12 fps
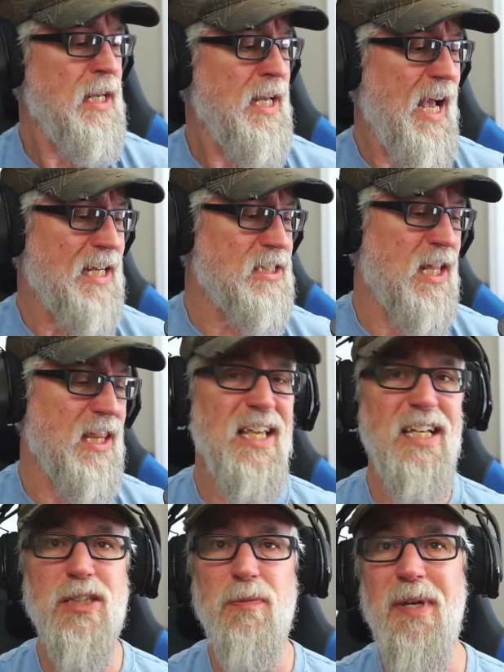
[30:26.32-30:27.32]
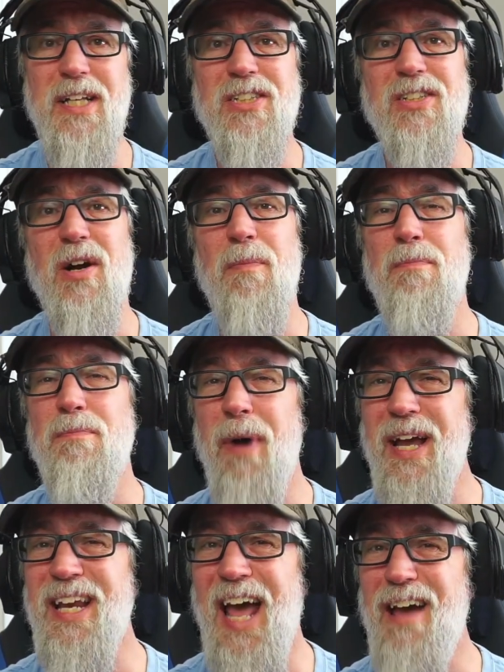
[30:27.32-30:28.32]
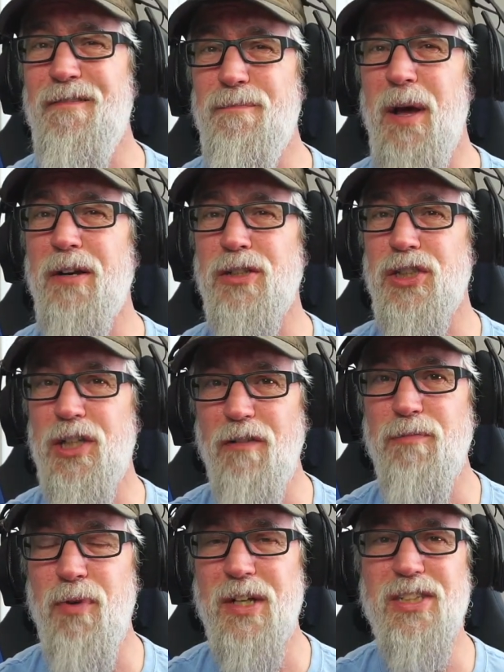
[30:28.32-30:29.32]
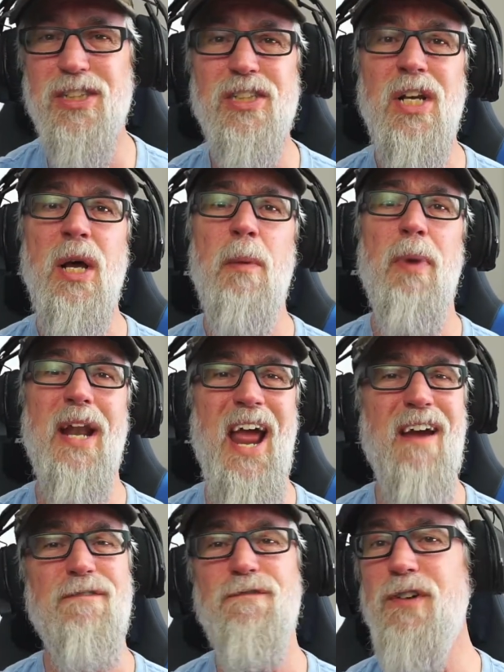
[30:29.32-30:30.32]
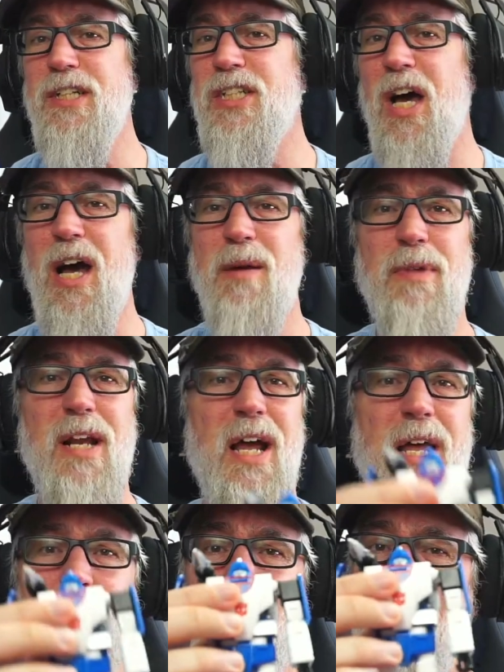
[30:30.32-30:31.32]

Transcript: as I think Speedstar might have better shelf presence, but every time that I pick